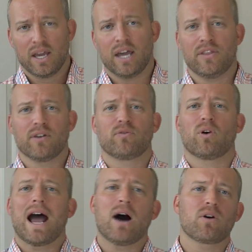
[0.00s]
and
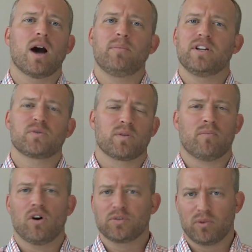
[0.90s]
therefore how companies with
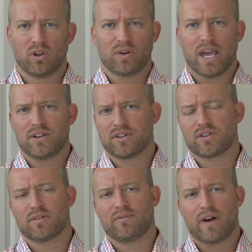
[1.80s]
multiple
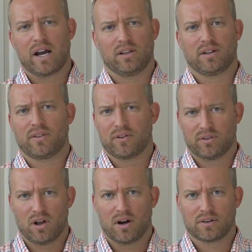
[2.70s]
locations are filing
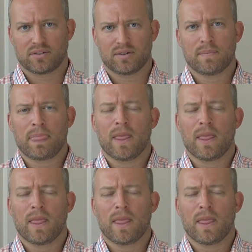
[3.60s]
their logs.